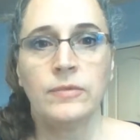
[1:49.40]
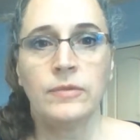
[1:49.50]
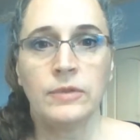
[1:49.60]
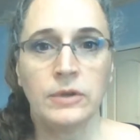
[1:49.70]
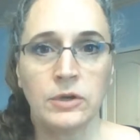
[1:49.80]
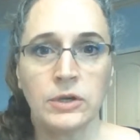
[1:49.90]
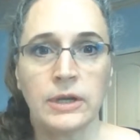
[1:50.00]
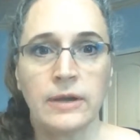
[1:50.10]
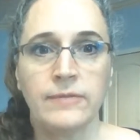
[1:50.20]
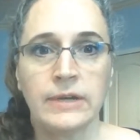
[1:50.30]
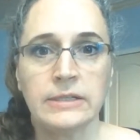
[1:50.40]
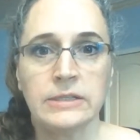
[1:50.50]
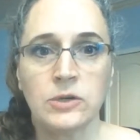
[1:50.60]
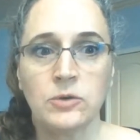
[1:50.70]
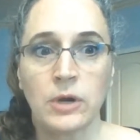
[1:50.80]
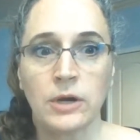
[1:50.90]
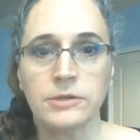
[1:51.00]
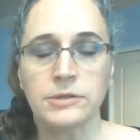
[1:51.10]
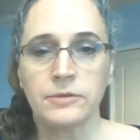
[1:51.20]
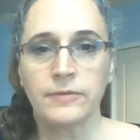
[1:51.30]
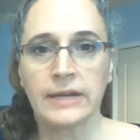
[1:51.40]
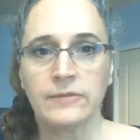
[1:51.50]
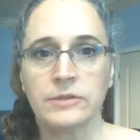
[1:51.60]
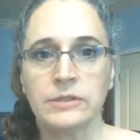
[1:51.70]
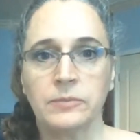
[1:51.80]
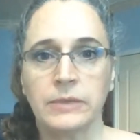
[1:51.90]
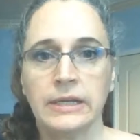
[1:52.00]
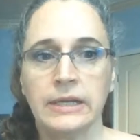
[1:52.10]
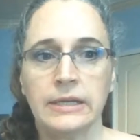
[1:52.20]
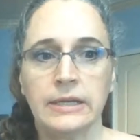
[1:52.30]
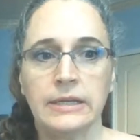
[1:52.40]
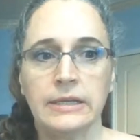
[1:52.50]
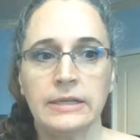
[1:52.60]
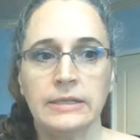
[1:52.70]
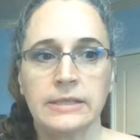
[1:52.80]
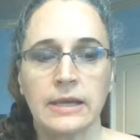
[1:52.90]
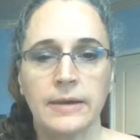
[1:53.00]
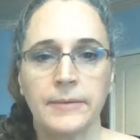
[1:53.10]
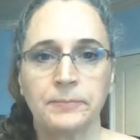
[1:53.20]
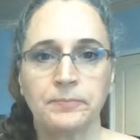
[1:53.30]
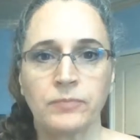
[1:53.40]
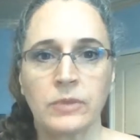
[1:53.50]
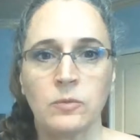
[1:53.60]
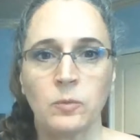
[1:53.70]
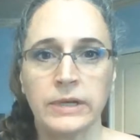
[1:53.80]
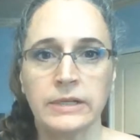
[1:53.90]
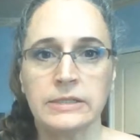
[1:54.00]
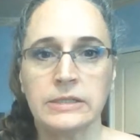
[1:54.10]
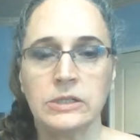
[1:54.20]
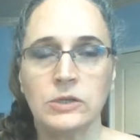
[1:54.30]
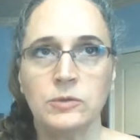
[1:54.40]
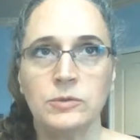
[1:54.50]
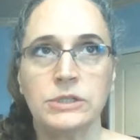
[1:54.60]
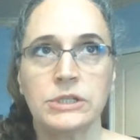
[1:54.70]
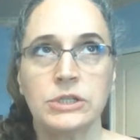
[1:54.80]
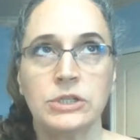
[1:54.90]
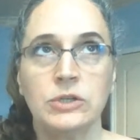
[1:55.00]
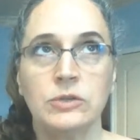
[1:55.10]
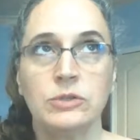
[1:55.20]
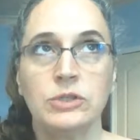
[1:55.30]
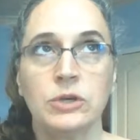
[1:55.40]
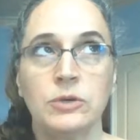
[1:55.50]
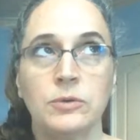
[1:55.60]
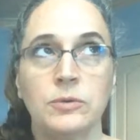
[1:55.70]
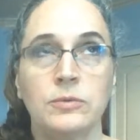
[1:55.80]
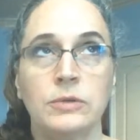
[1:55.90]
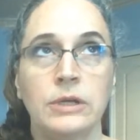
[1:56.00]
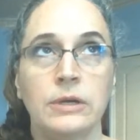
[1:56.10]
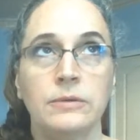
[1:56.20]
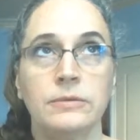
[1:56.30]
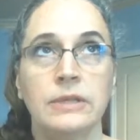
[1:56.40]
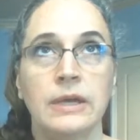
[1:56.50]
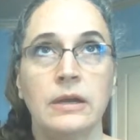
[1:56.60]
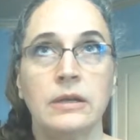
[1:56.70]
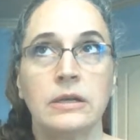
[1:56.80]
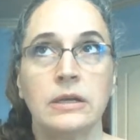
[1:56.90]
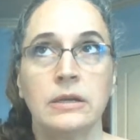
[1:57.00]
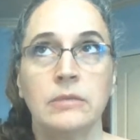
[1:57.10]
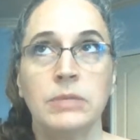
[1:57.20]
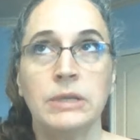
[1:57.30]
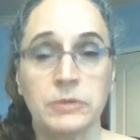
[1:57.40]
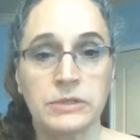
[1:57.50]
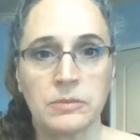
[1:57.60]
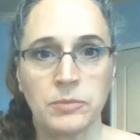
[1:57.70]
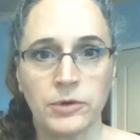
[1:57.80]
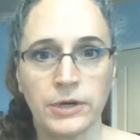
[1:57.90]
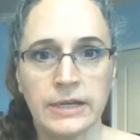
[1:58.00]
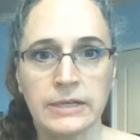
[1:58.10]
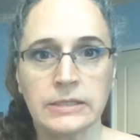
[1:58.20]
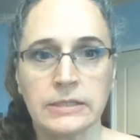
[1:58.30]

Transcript: the good of us who are survivors. When it is, when it's used to show, that people support us,